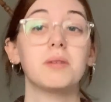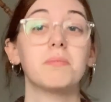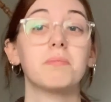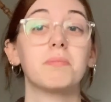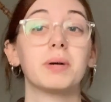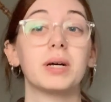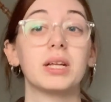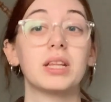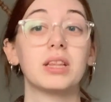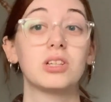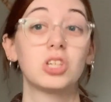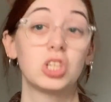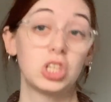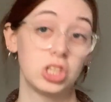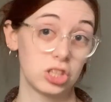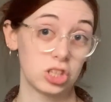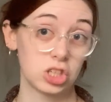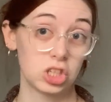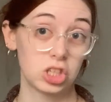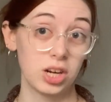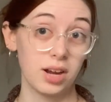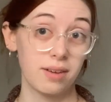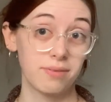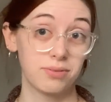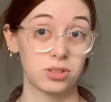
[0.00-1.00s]
but she's a
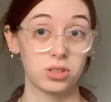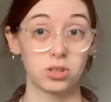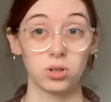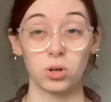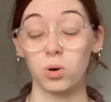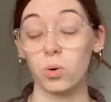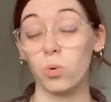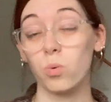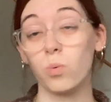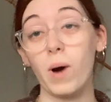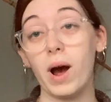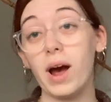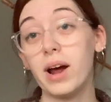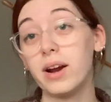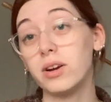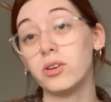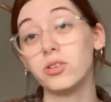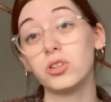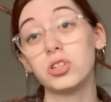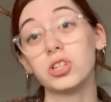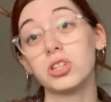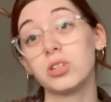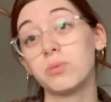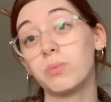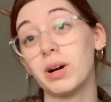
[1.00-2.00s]
chef, so why
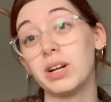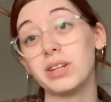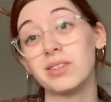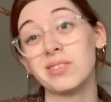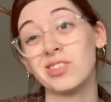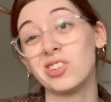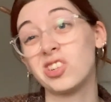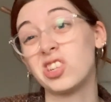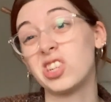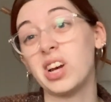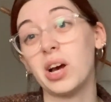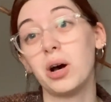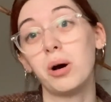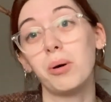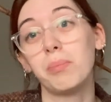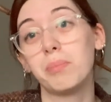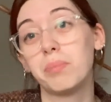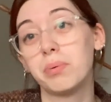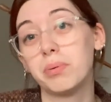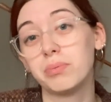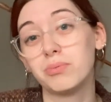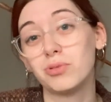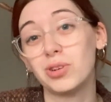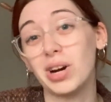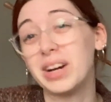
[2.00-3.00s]
doesn't she help
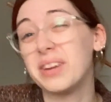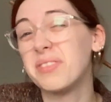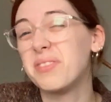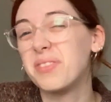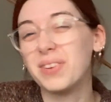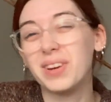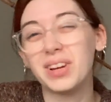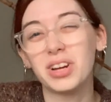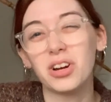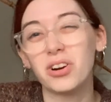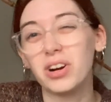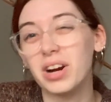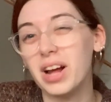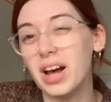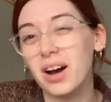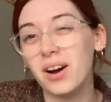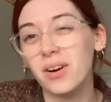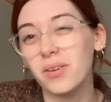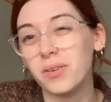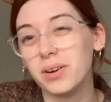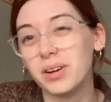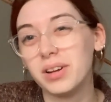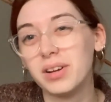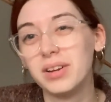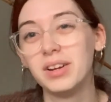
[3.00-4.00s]
try to figure it
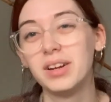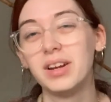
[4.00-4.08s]
out?